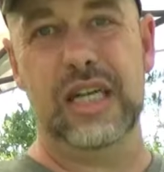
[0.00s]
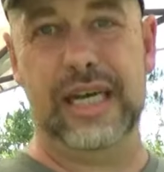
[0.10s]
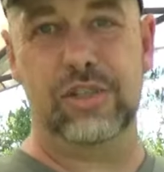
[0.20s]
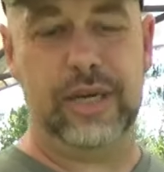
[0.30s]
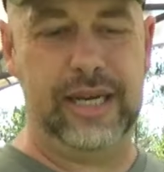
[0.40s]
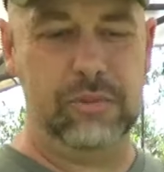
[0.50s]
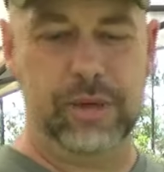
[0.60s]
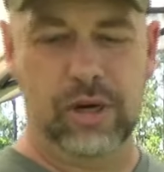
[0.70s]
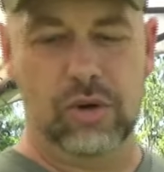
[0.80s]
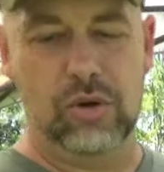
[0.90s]
nitrided
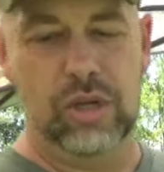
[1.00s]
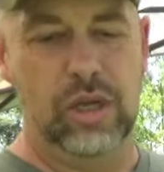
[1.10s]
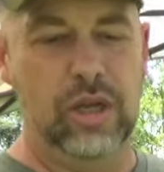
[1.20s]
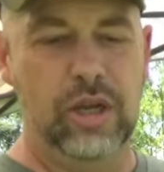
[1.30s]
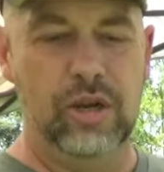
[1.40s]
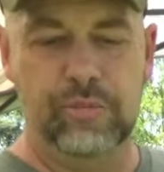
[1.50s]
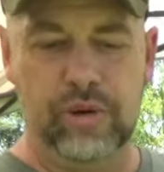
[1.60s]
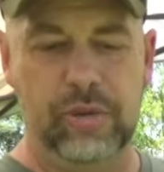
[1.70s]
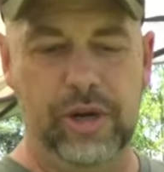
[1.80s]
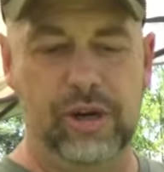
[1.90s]
barrel,
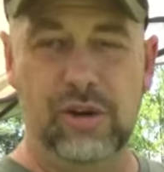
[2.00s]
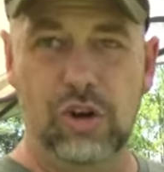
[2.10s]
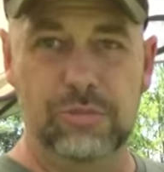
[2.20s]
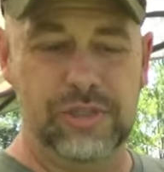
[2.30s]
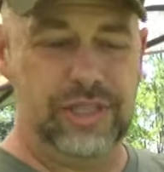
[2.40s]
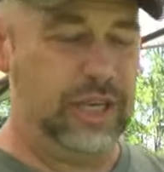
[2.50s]
primary arms